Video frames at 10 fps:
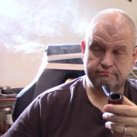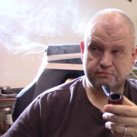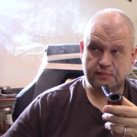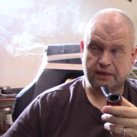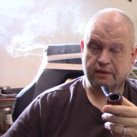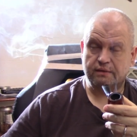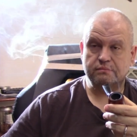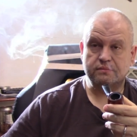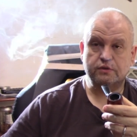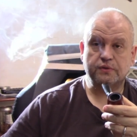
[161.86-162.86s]
I don't know,
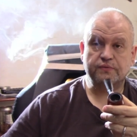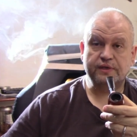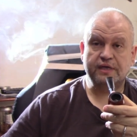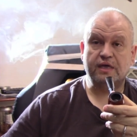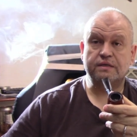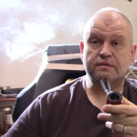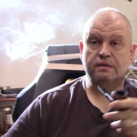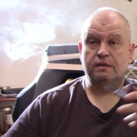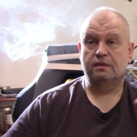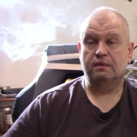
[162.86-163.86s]
two or three days.
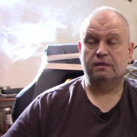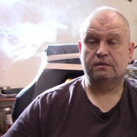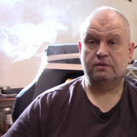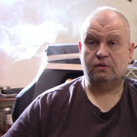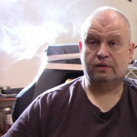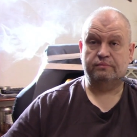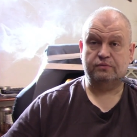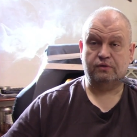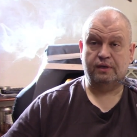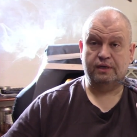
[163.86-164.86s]
So I'm
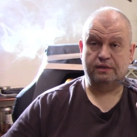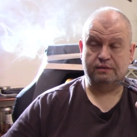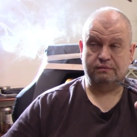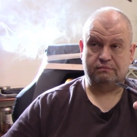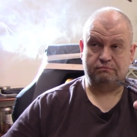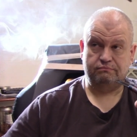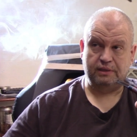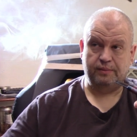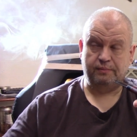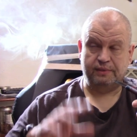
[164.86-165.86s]
trying to
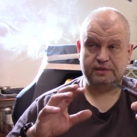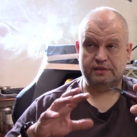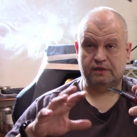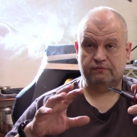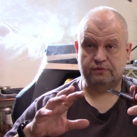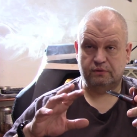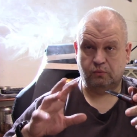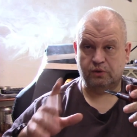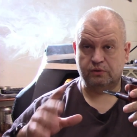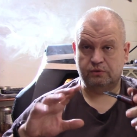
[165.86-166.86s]
limit myself to
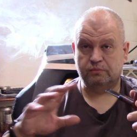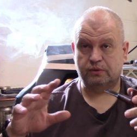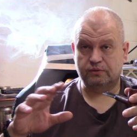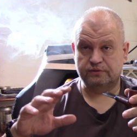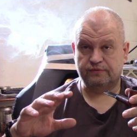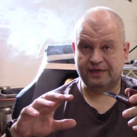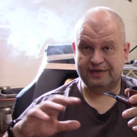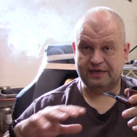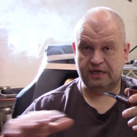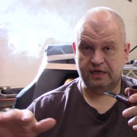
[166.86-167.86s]
one or two bowls of that a
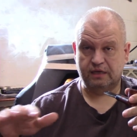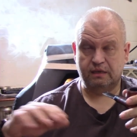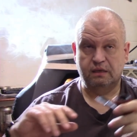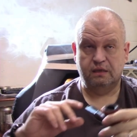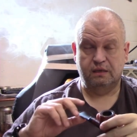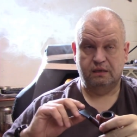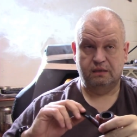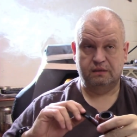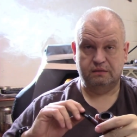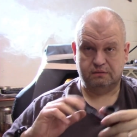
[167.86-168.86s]
day.
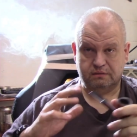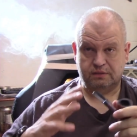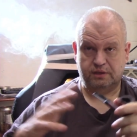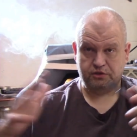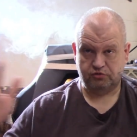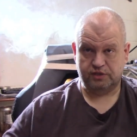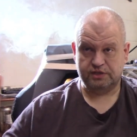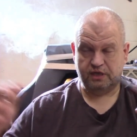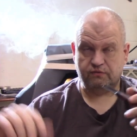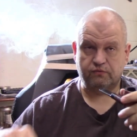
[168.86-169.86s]
Try to stretch
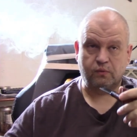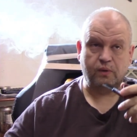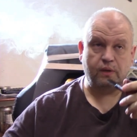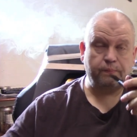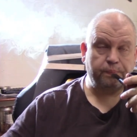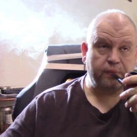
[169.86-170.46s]
it out for a while.